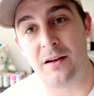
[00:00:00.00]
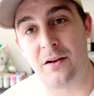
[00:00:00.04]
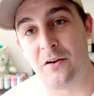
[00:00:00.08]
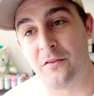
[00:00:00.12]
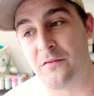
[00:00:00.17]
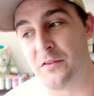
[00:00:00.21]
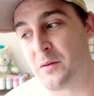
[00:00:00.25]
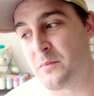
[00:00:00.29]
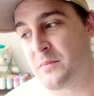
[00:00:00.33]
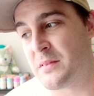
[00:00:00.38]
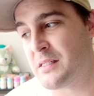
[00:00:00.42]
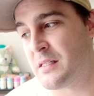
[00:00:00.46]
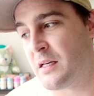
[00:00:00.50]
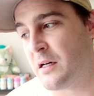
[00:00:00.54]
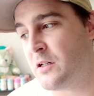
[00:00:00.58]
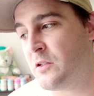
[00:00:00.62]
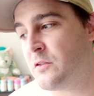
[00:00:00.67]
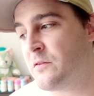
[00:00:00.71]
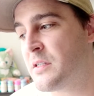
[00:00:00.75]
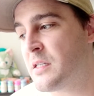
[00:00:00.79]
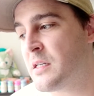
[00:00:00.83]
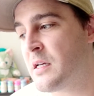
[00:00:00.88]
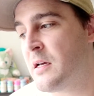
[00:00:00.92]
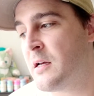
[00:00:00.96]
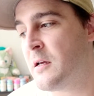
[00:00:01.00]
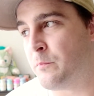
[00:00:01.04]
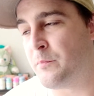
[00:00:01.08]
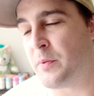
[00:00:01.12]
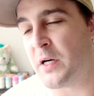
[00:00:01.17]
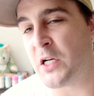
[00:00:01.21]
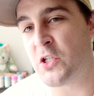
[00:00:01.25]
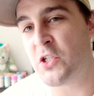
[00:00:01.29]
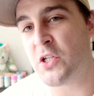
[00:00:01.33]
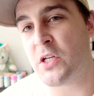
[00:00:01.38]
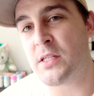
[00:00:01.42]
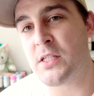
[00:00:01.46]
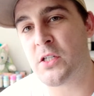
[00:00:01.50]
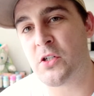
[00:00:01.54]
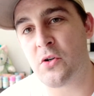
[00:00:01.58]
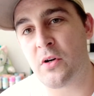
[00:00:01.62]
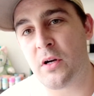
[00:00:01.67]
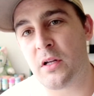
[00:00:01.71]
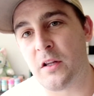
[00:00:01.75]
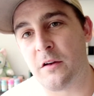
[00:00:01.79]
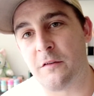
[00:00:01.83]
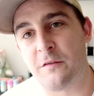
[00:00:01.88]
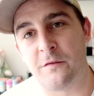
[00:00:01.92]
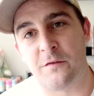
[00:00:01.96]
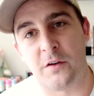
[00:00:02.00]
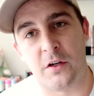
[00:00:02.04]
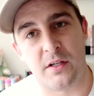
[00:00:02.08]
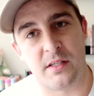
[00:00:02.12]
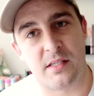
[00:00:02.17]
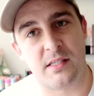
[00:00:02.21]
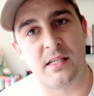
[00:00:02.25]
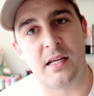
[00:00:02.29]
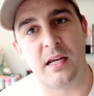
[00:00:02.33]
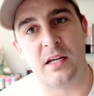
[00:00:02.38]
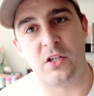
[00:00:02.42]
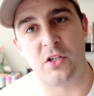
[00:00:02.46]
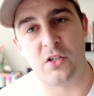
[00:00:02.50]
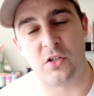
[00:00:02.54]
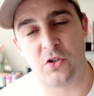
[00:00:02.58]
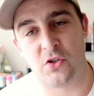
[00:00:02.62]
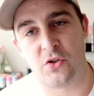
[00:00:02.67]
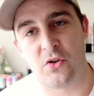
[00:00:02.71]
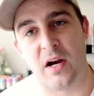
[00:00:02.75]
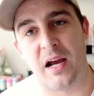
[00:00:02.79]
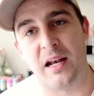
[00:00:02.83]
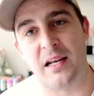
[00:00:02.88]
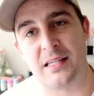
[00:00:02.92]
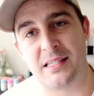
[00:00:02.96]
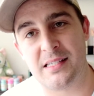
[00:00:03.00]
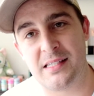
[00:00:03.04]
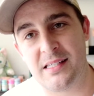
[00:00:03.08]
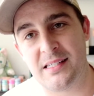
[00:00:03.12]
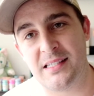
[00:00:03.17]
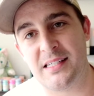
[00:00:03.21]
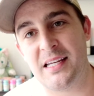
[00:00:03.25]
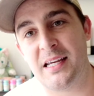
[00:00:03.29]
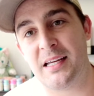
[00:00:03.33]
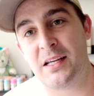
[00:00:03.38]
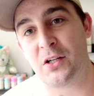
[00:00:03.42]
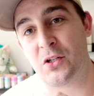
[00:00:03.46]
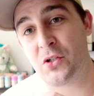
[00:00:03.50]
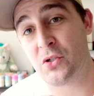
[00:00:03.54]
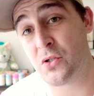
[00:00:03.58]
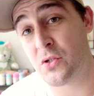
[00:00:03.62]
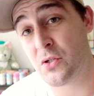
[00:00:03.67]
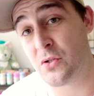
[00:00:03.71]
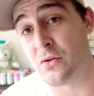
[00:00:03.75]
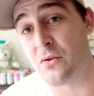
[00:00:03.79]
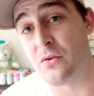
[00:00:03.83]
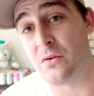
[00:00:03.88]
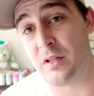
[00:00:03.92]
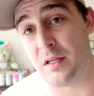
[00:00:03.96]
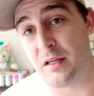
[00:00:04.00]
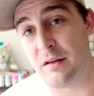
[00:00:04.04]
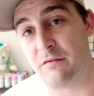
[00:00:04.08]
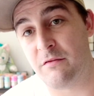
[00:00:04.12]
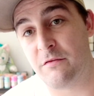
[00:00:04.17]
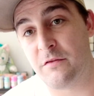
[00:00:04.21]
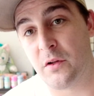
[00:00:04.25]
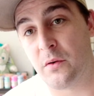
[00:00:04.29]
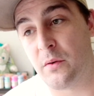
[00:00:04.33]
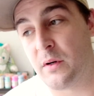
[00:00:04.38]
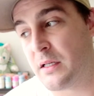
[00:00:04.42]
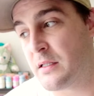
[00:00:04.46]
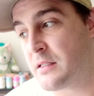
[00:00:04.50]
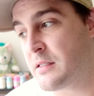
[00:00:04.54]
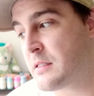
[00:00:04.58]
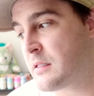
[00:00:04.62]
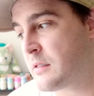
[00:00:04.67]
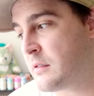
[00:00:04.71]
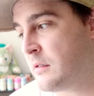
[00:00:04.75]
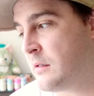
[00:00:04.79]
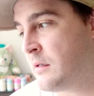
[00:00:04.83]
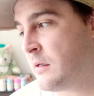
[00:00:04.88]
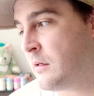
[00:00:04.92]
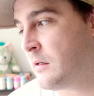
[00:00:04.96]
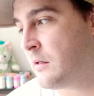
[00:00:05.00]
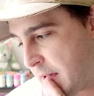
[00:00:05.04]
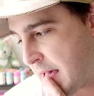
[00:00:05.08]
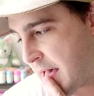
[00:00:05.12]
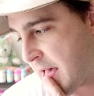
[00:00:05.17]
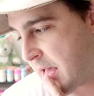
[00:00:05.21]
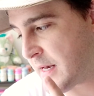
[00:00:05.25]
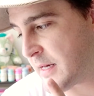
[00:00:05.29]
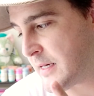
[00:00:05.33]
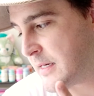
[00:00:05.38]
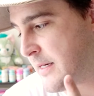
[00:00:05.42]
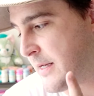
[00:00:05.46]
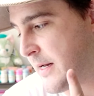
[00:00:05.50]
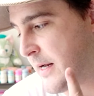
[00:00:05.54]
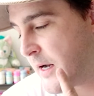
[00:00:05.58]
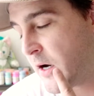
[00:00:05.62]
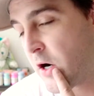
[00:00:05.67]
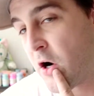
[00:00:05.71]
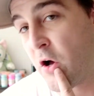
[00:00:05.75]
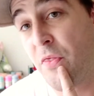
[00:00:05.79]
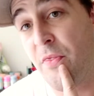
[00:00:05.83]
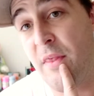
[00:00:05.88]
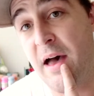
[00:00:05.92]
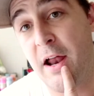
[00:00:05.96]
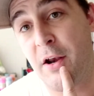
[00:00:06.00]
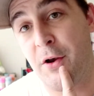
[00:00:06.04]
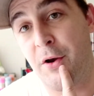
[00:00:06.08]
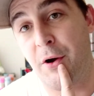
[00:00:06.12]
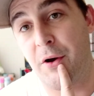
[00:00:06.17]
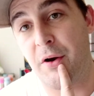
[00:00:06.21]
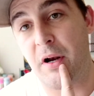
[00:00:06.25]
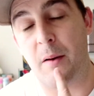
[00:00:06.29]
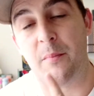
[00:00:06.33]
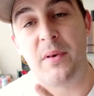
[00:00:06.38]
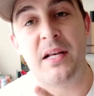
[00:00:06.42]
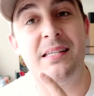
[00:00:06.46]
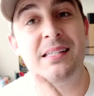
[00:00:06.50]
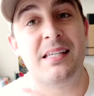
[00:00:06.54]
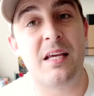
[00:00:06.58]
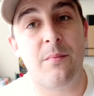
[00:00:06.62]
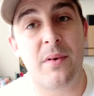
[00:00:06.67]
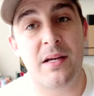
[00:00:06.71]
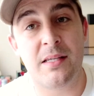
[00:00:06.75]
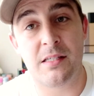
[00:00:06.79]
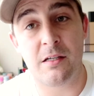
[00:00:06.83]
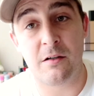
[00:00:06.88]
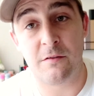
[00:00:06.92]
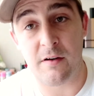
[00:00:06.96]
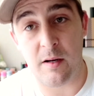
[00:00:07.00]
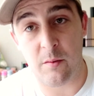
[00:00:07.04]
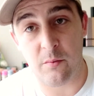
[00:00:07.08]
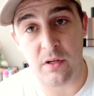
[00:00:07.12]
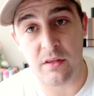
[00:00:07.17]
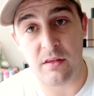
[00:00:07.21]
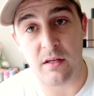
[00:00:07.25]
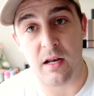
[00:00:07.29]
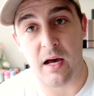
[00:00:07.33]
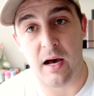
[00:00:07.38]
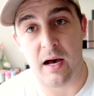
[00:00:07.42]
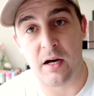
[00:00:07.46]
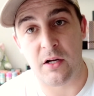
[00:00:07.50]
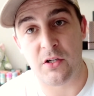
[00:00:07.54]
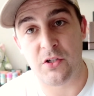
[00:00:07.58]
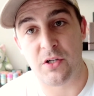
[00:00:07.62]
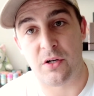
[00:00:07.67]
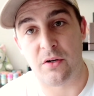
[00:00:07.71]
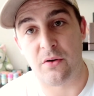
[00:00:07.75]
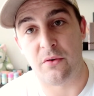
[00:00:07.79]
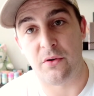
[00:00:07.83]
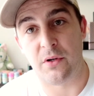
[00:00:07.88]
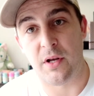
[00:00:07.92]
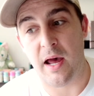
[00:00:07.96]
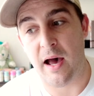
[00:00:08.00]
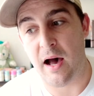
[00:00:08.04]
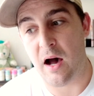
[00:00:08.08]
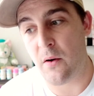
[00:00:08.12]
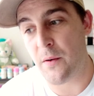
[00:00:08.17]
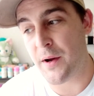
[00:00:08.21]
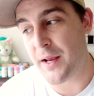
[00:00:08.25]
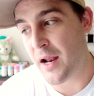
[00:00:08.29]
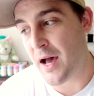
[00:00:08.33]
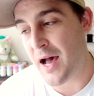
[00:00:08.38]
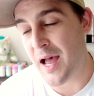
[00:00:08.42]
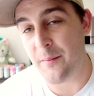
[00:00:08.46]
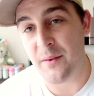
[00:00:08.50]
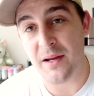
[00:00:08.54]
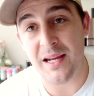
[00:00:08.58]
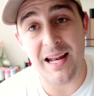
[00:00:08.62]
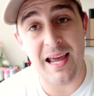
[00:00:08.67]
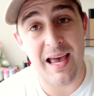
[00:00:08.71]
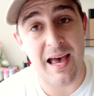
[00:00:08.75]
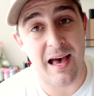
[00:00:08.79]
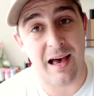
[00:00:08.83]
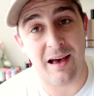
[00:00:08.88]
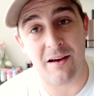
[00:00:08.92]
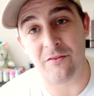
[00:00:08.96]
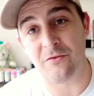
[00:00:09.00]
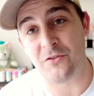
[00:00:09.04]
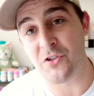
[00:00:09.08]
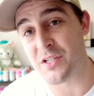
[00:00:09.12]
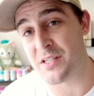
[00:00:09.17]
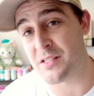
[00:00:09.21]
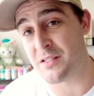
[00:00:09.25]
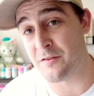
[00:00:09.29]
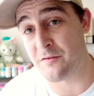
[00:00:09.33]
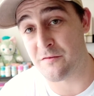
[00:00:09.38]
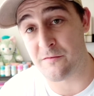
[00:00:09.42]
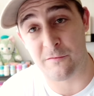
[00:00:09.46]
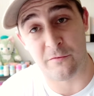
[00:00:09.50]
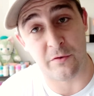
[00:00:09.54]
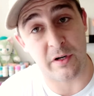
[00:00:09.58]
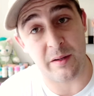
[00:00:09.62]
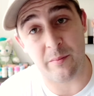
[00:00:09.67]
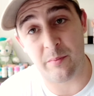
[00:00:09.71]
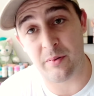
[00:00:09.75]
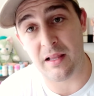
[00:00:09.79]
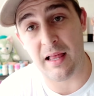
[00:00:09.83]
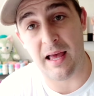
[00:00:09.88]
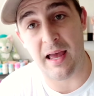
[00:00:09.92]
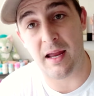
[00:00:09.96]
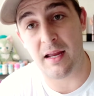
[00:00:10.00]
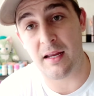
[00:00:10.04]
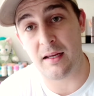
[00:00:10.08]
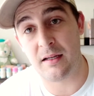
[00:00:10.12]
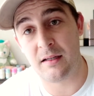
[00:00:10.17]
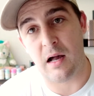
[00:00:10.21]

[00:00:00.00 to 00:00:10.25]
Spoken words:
and of themselves, but just during the first stages, try to stick to the influence. And on that note, I'm going to set myself up with an art journal now, and I'm going to have just a free play.